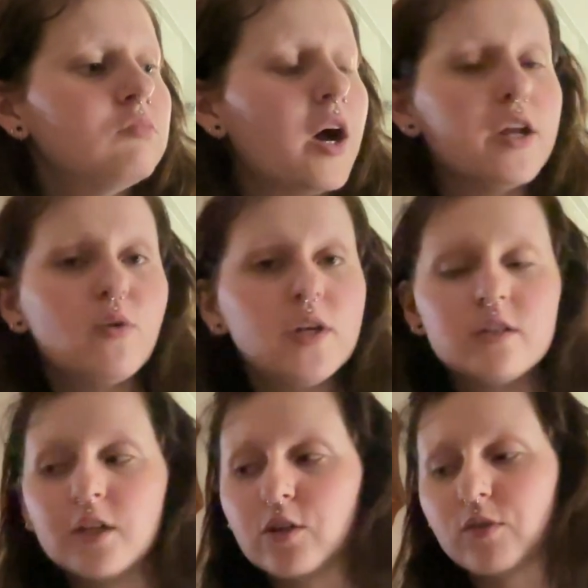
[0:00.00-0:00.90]
I know I
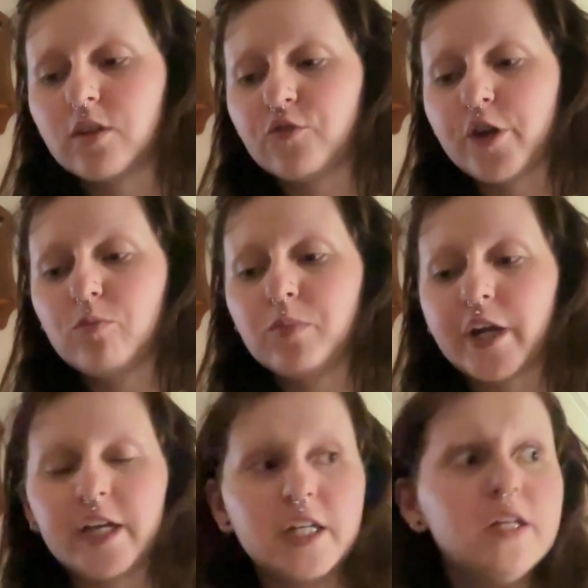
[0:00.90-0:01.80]
didn't get rid of them, but
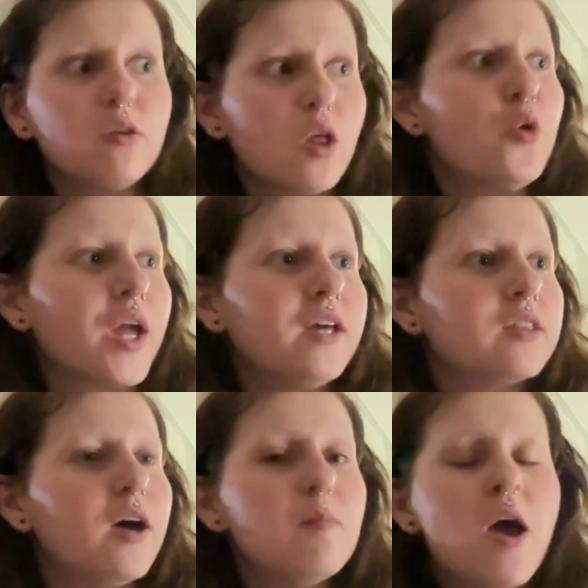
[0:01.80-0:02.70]
I need to locate
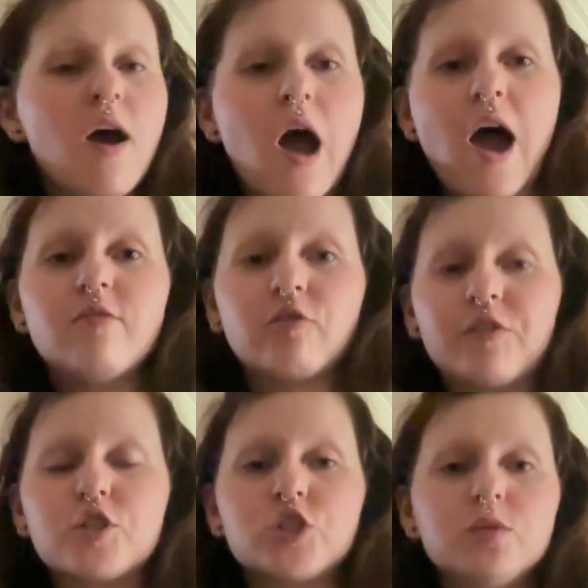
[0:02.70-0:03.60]
them. I've
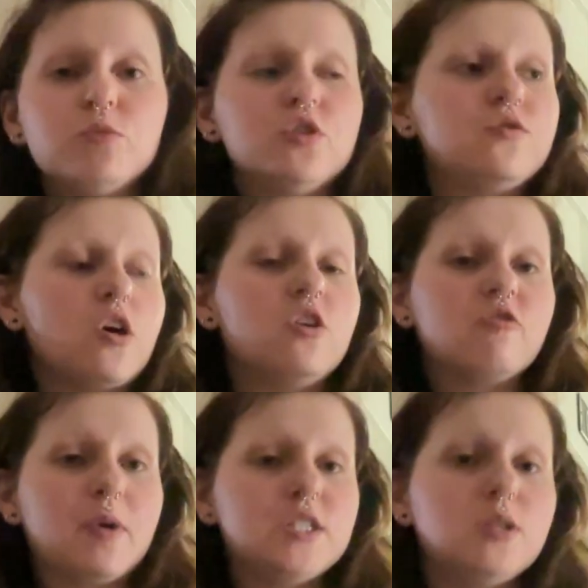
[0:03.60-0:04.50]
officially moved all of
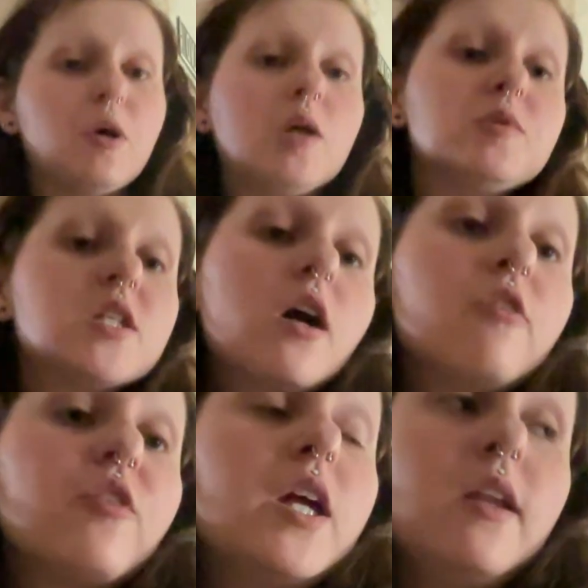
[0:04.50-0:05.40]
my Depop
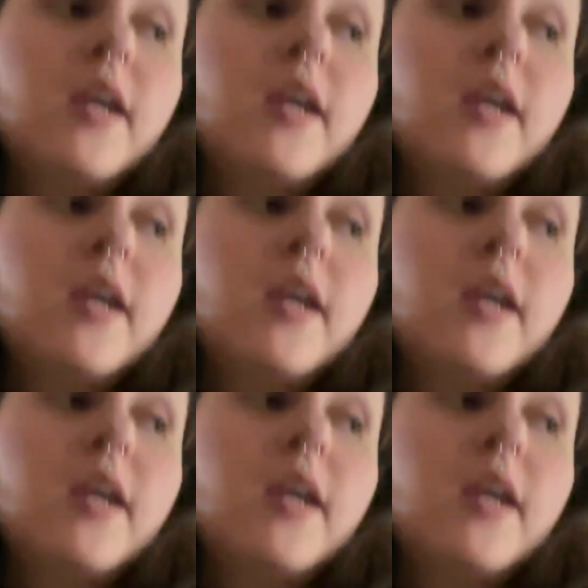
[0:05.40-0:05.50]
stuff in